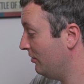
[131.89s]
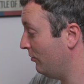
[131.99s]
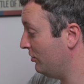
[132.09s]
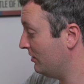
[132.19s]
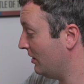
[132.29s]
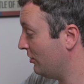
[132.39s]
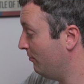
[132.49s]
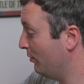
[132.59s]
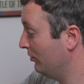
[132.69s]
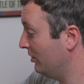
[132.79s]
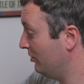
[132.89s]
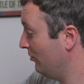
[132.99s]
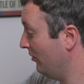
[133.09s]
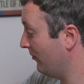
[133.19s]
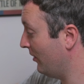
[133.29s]
which is actually bolted
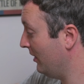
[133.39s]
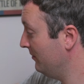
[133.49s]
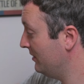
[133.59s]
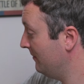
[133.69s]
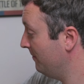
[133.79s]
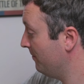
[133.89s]
to the frames.